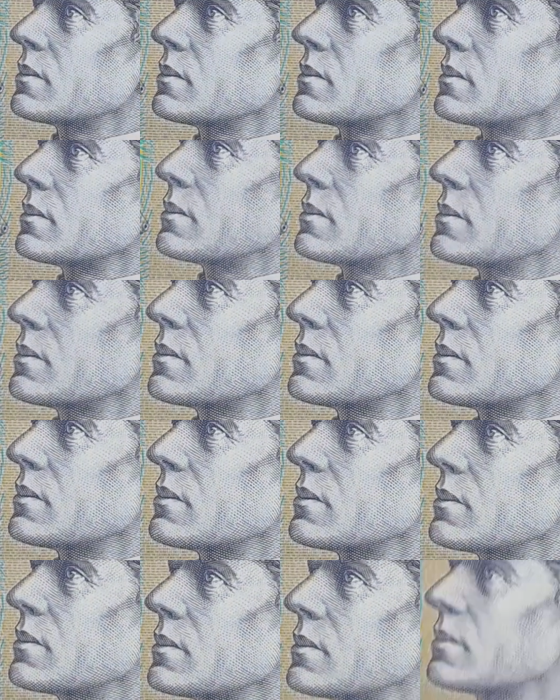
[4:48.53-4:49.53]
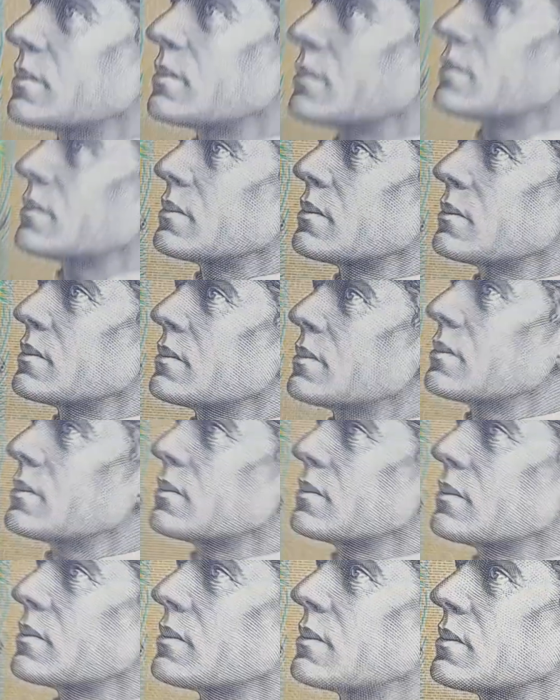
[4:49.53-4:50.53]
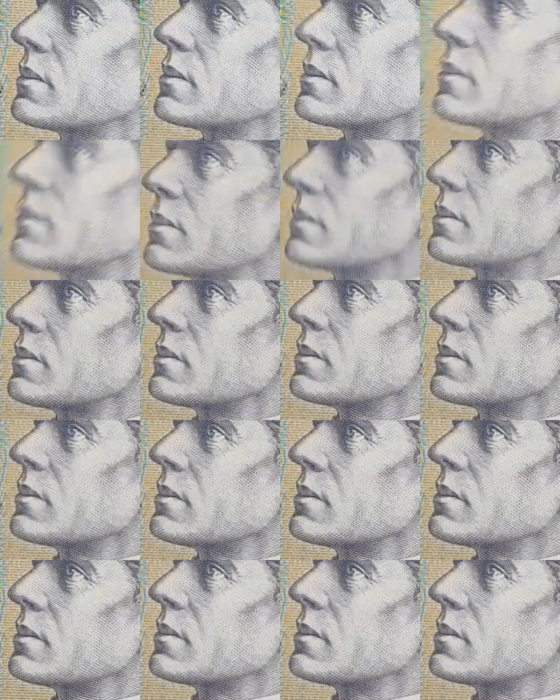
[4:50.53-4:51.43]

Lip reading: And on this side we have Banjo Patterson.